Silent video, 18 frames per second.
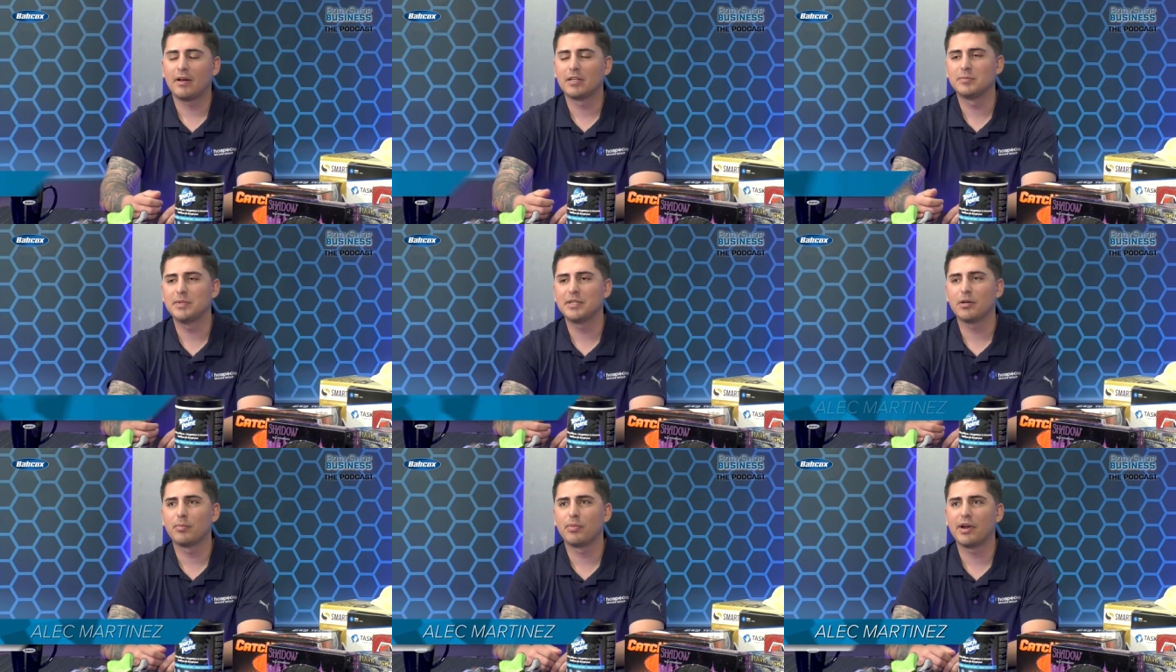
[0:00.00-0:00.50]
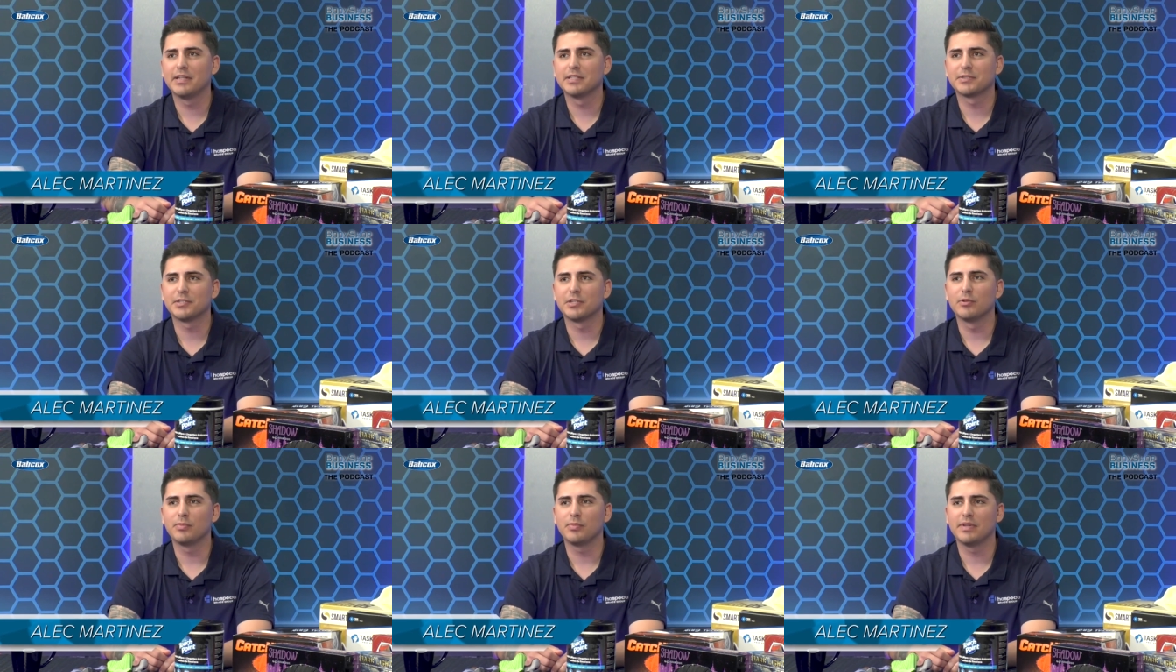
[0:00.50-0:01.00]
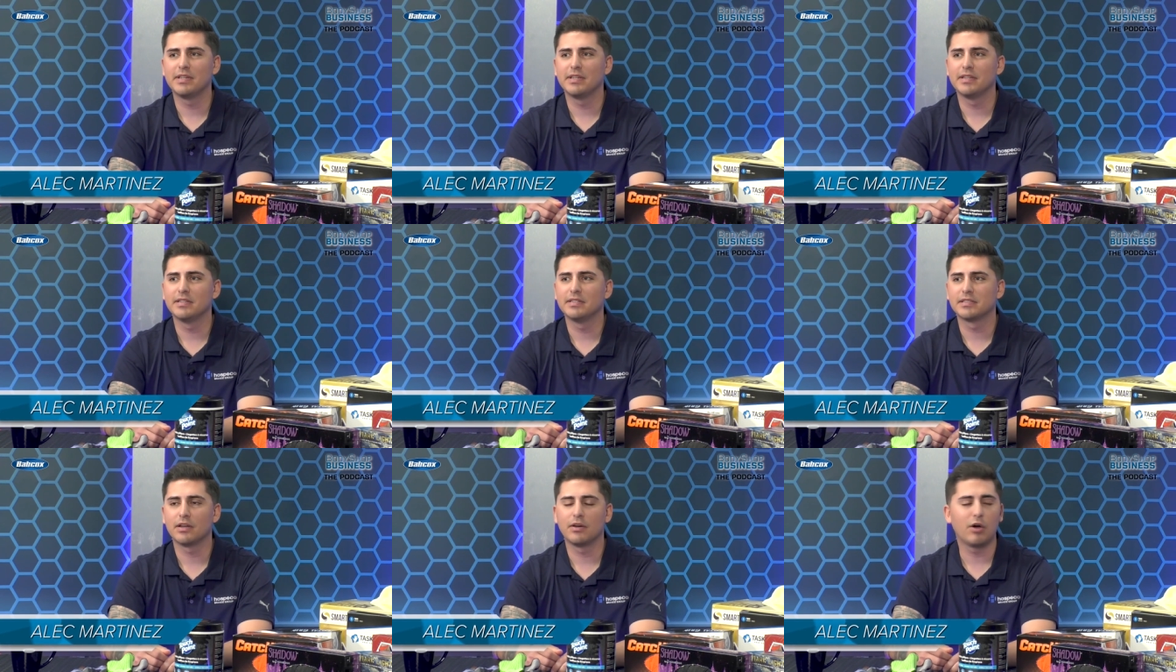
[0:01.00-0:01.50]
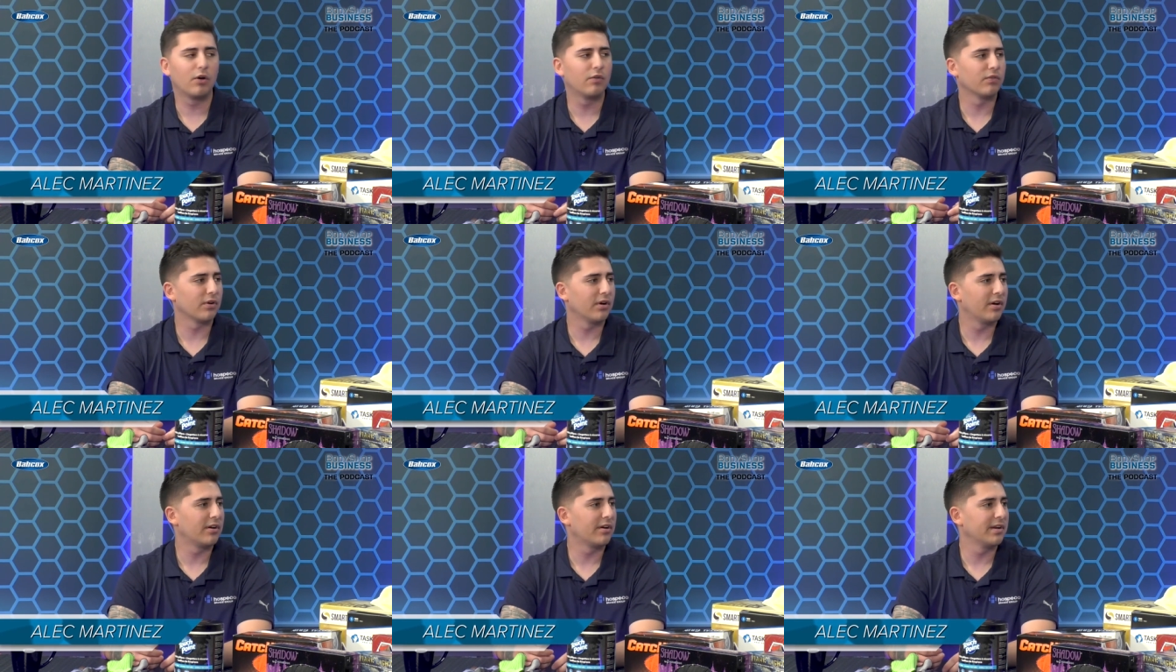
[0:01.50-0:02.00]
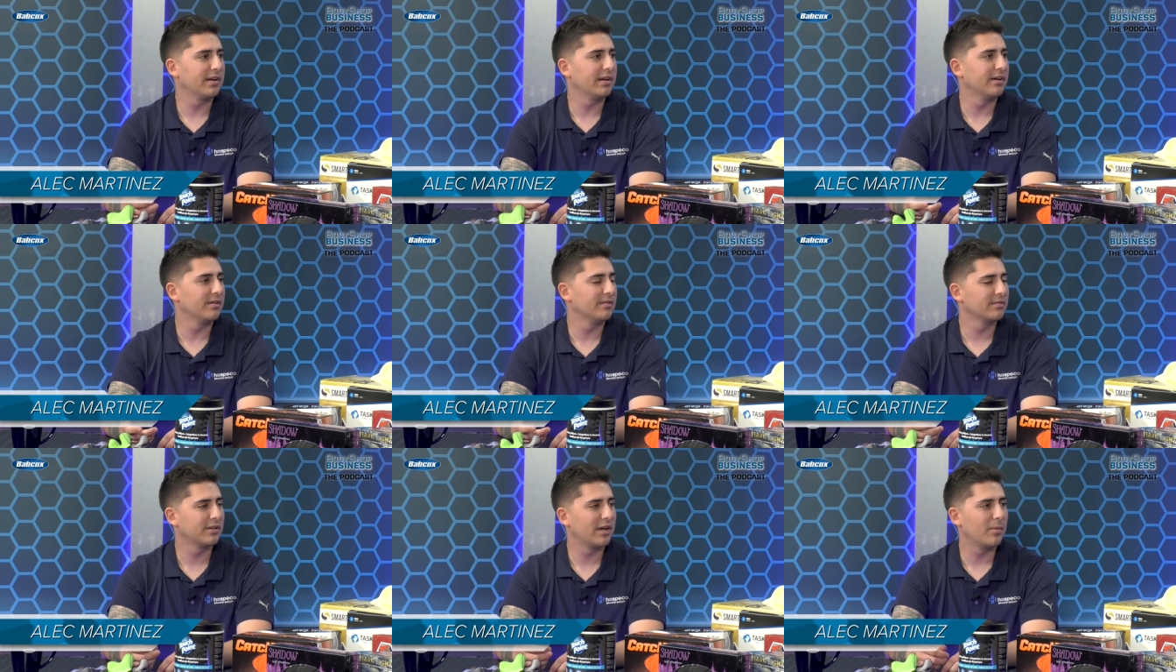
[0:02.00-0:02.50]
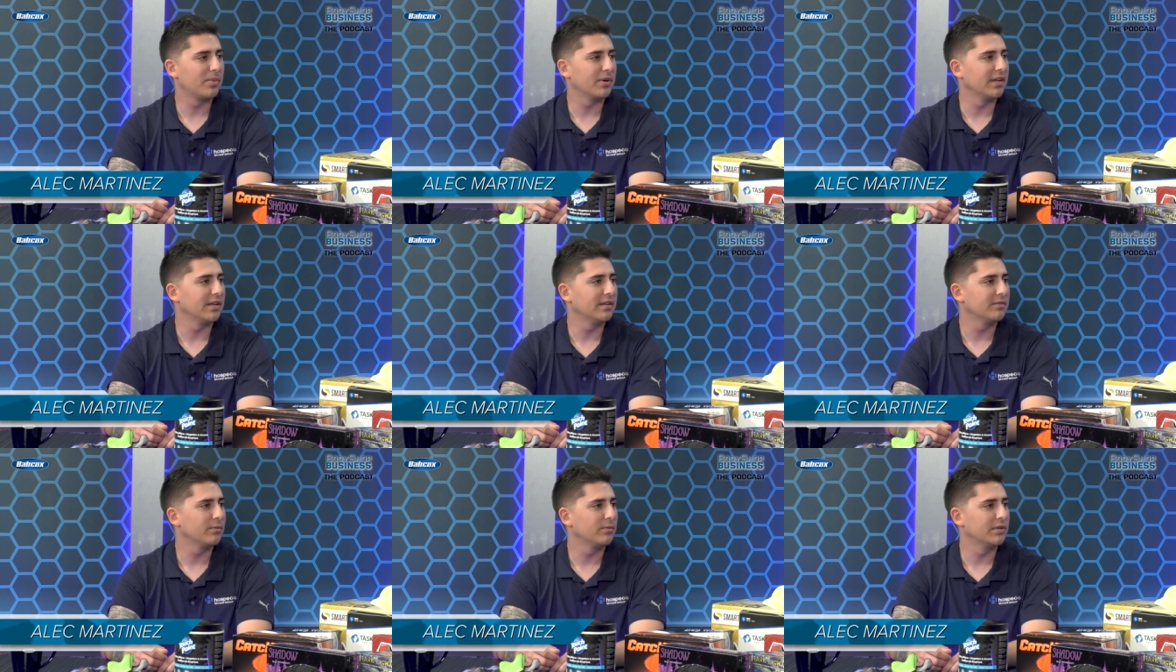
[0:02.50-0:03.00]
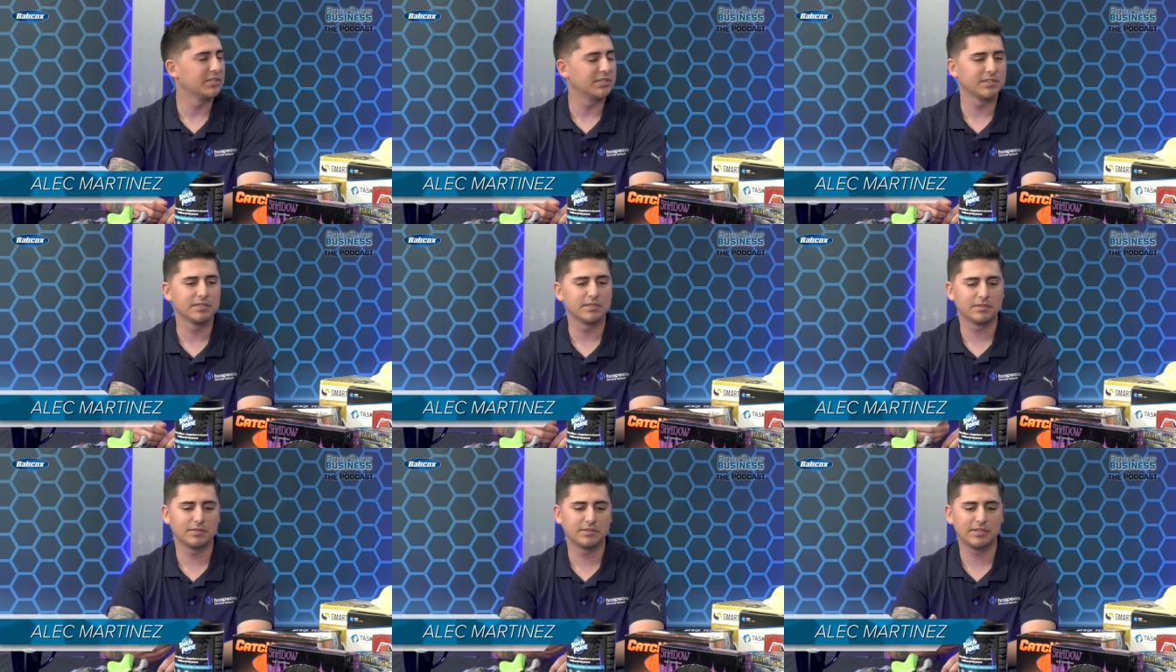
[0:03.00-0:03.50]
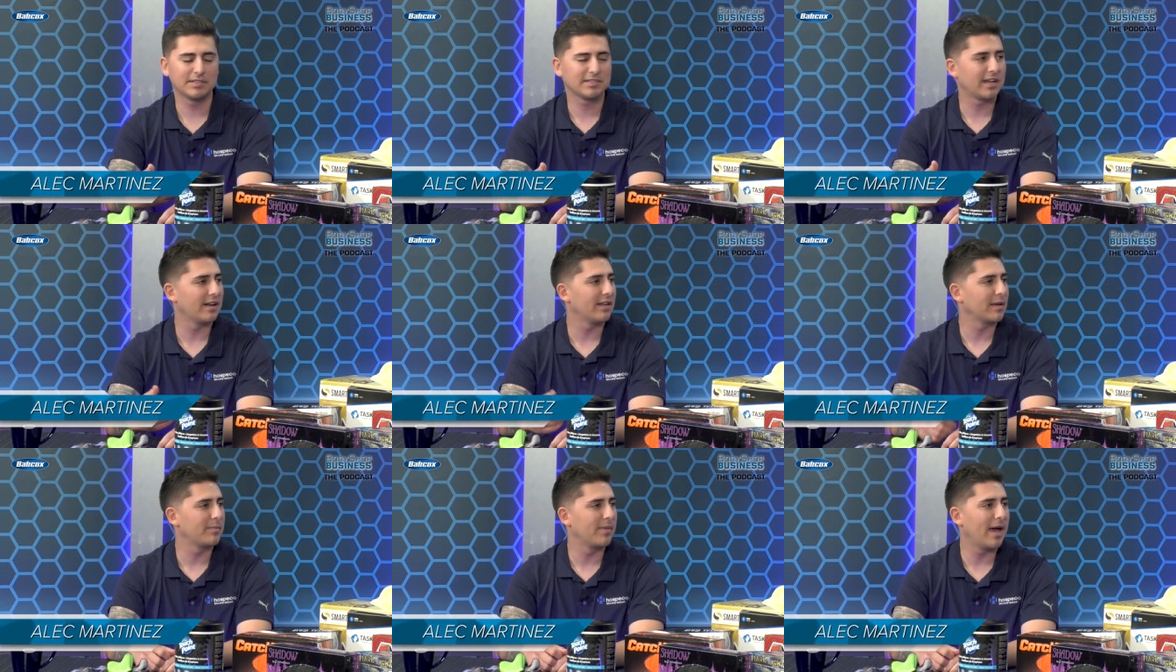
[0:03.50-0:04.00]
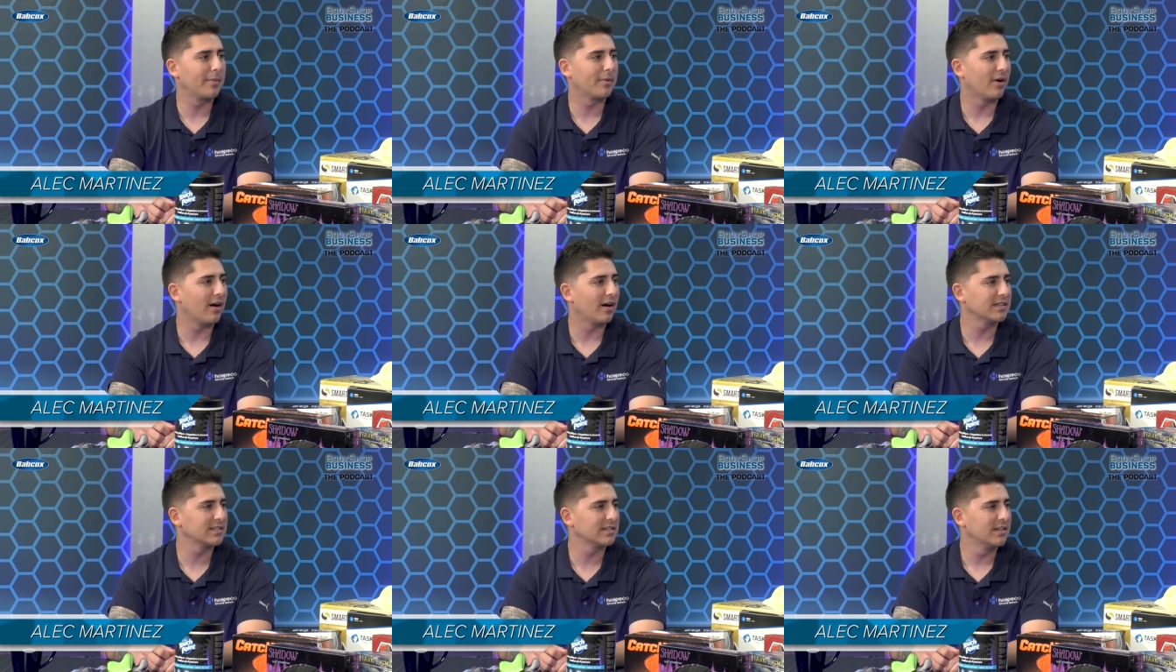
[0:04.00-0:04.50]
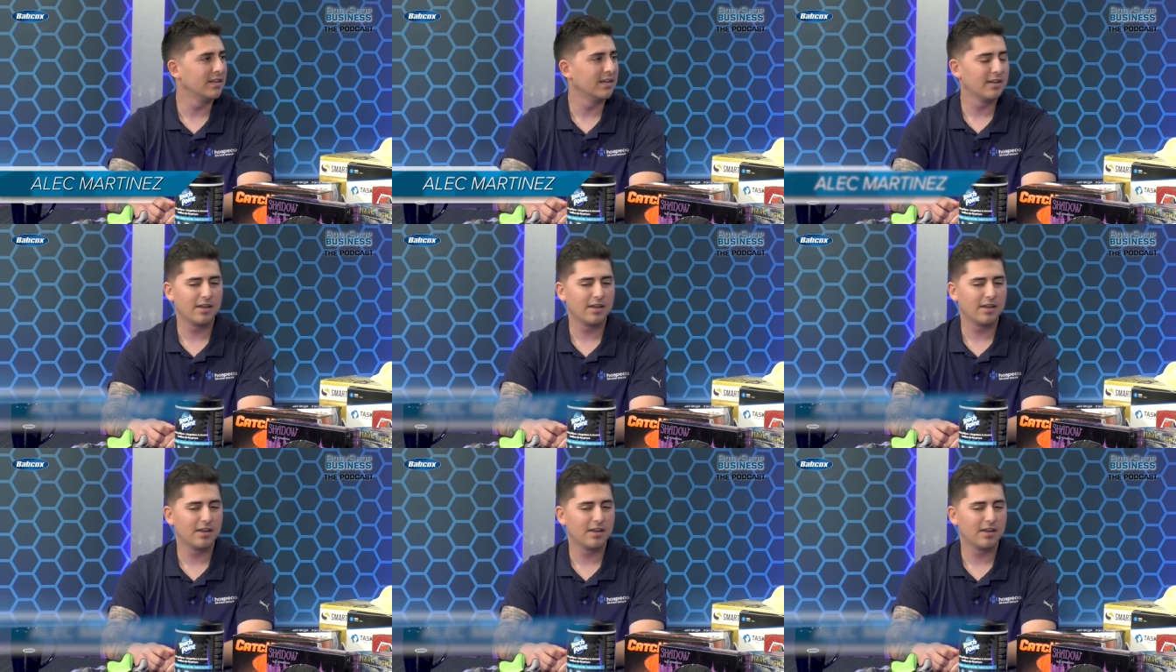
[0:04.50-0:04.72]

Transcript: Hospeco Brands Group is over a 100-year company, which is just kind of like Babcock's.